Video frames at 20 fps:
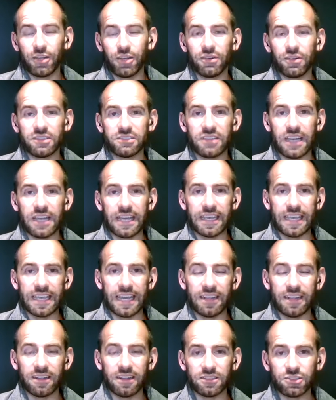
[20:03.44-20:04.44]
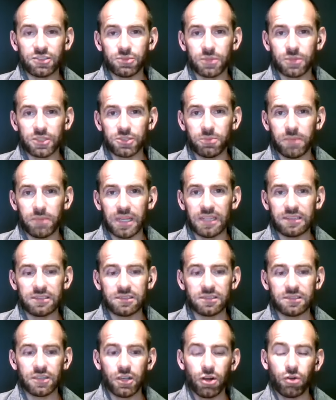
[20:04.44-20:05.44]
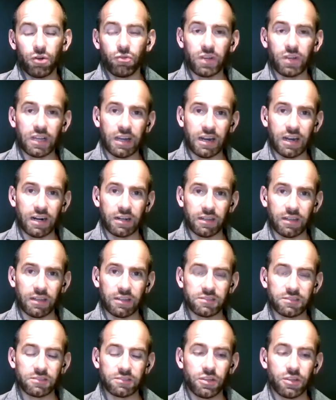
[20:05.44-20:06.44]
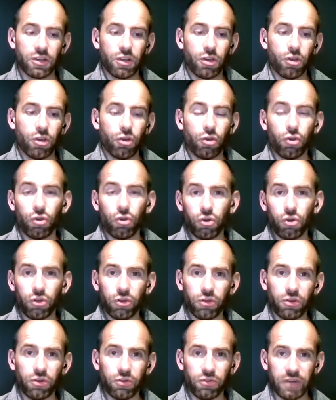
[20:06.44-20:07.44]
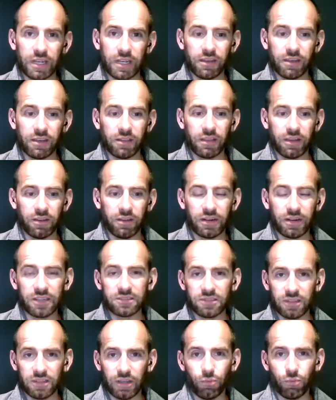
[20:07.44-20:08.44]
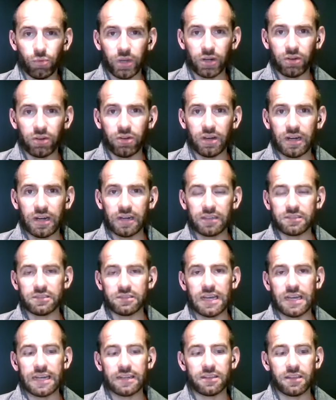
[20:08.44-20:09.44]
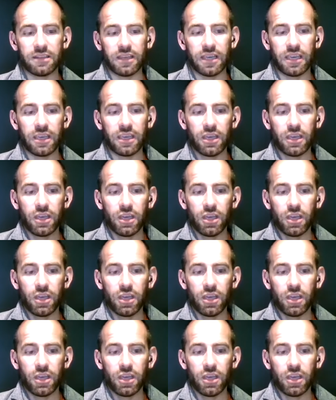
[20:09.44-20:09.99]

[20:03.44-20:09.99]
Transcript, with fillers: you know, a set of guidance, which means regardless who your regulator is, like where you are exactly,